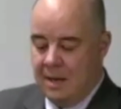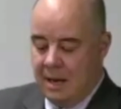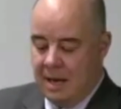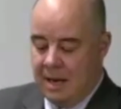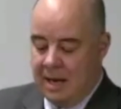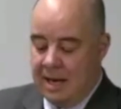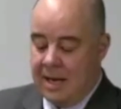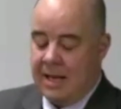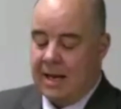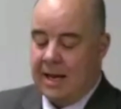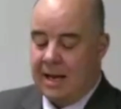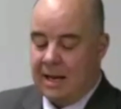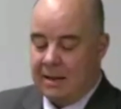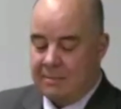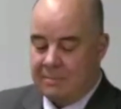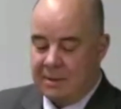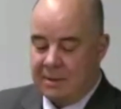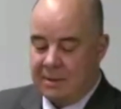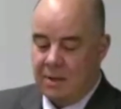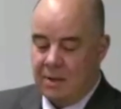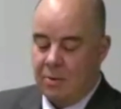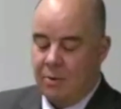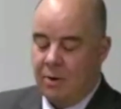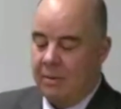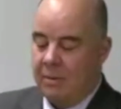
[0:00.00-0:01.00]
I had
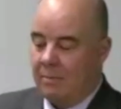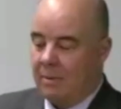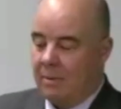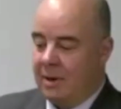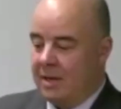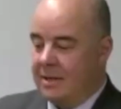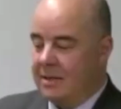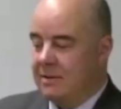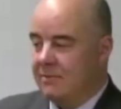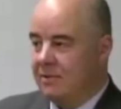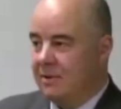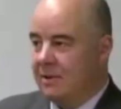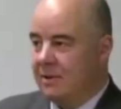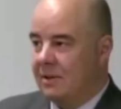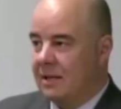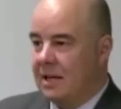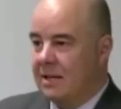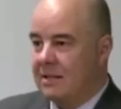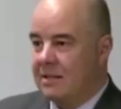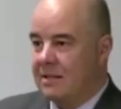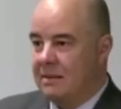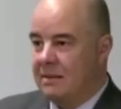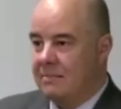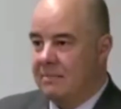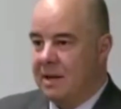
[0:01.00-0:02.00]
been going by a different
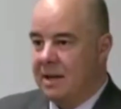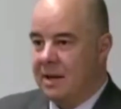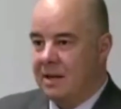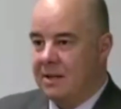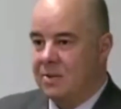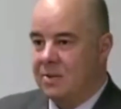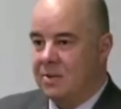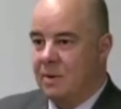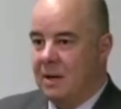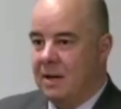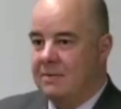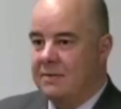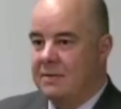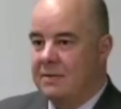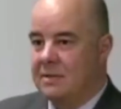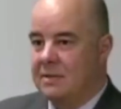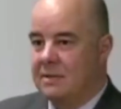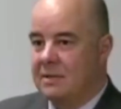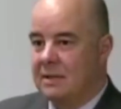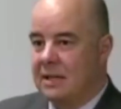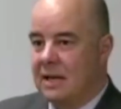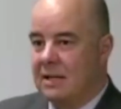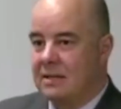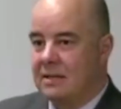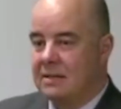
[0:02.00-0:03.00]
last name, my
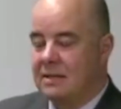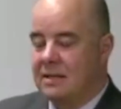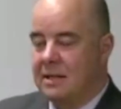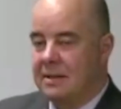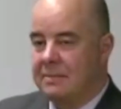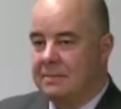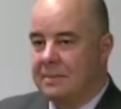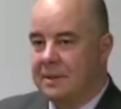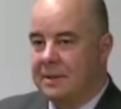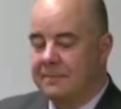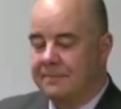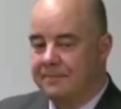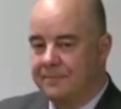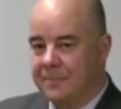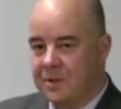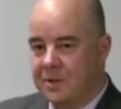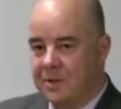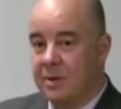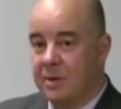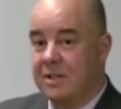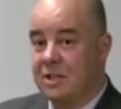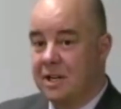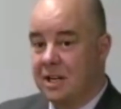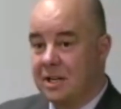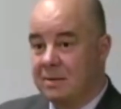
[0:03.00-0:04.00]
ex-wife's last name. And
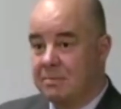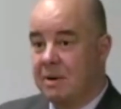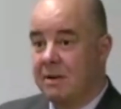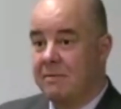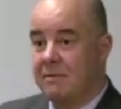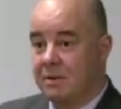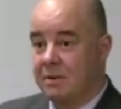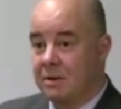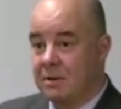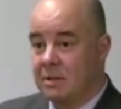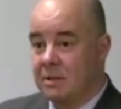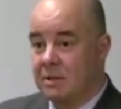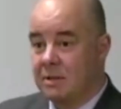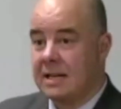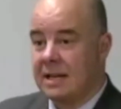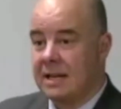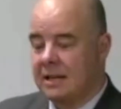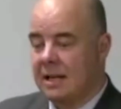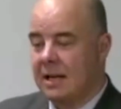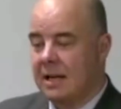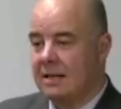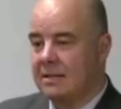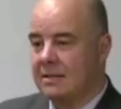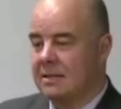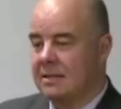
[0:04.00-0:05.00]
so I changed my first and
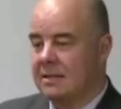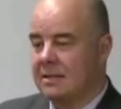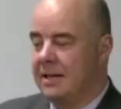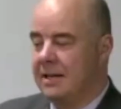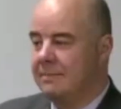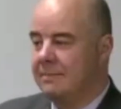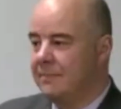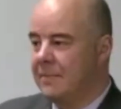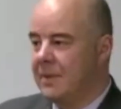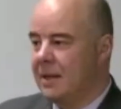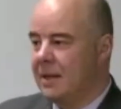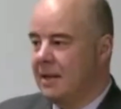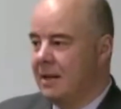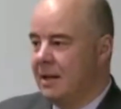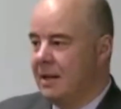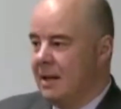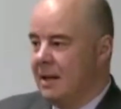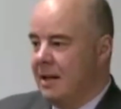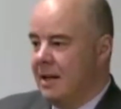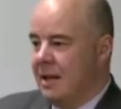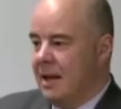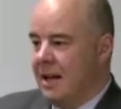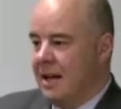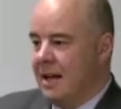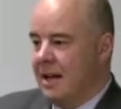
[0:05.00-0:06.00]
last name.
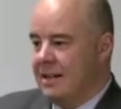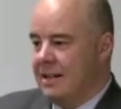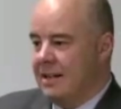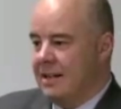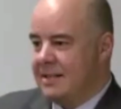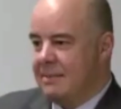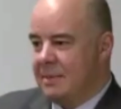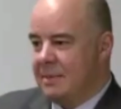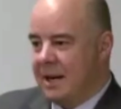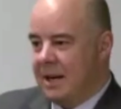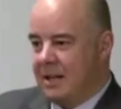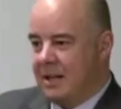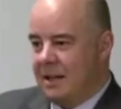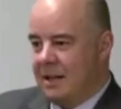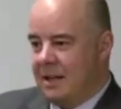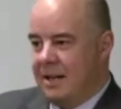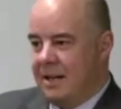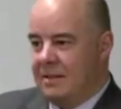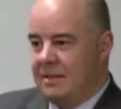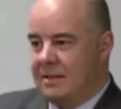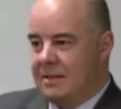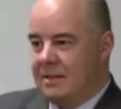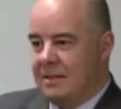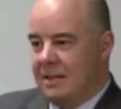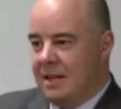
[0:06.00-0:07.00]
And I sent my
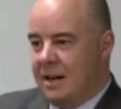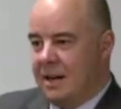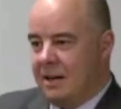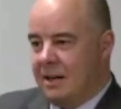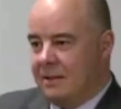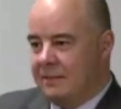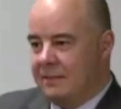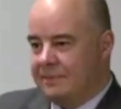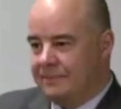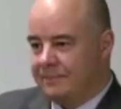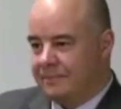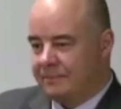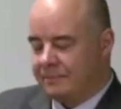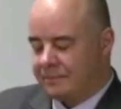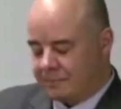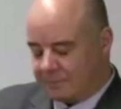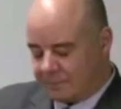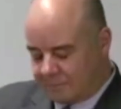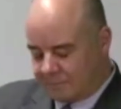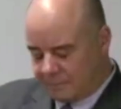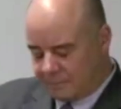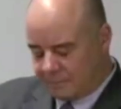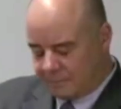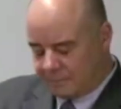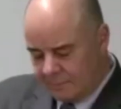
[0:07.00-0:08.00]
clients a letter.
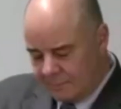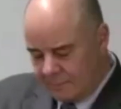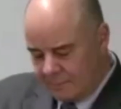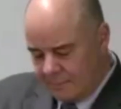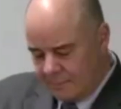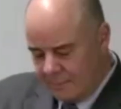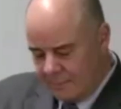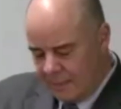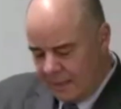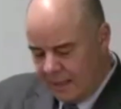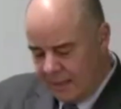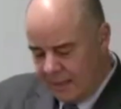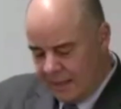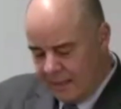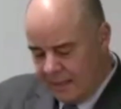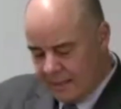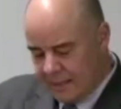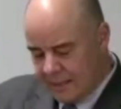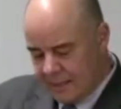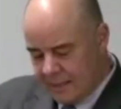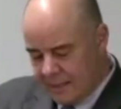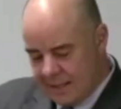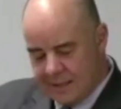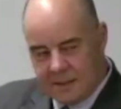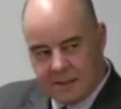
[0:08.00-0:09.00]
And I
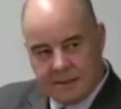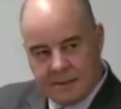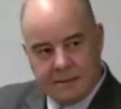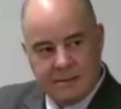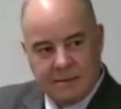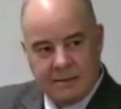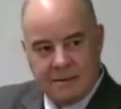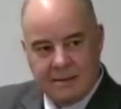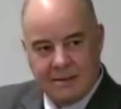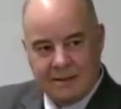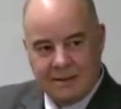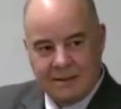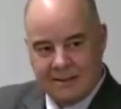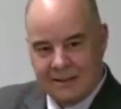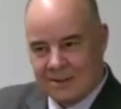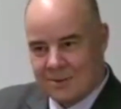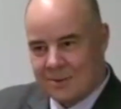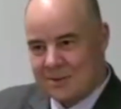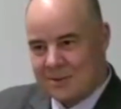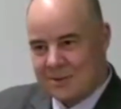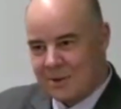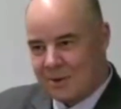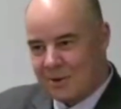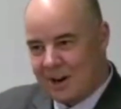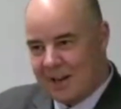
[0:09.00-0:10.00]
said, this
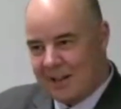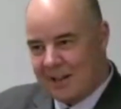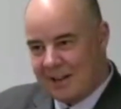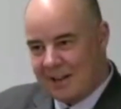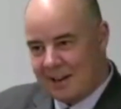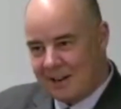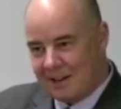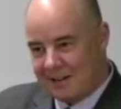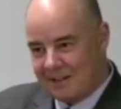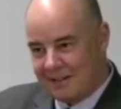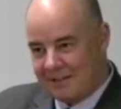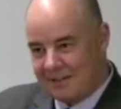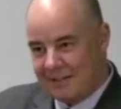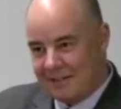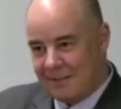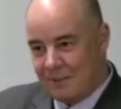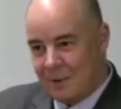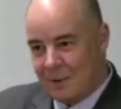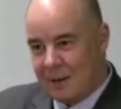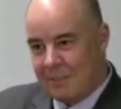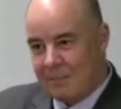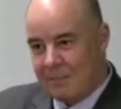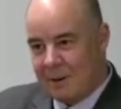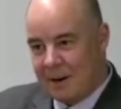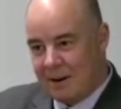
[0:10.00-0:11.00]
was a great letter,
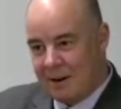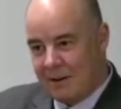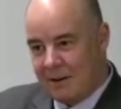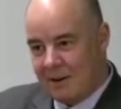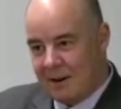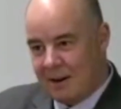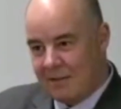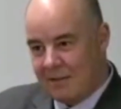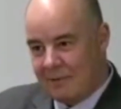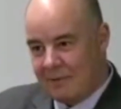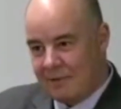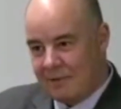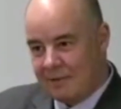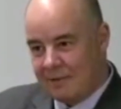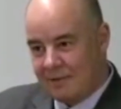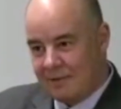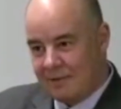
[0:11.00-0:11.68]
one paragraph.